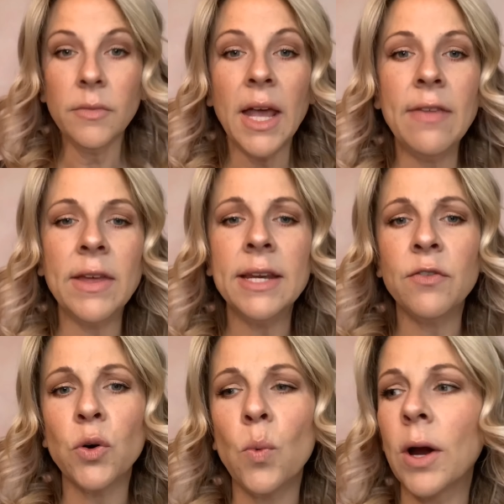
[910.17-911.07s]
And then if
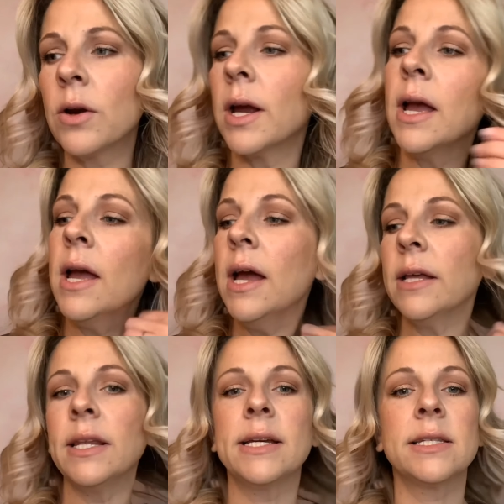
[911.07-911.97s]
you're wearing
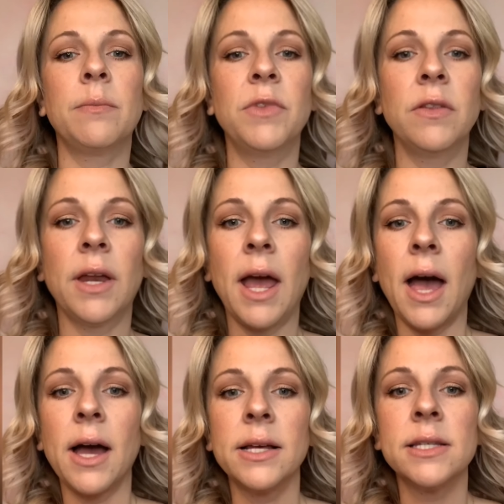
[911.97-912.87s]
like something that
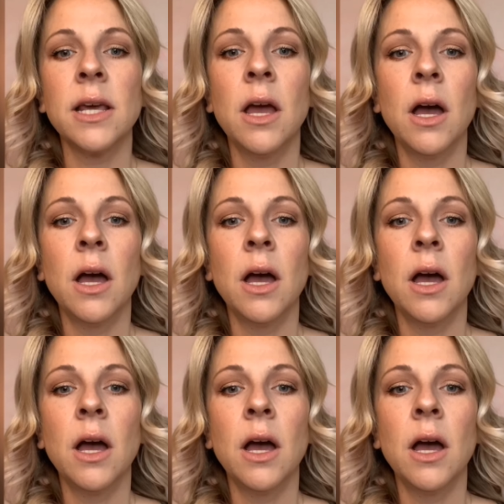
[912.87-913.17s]
has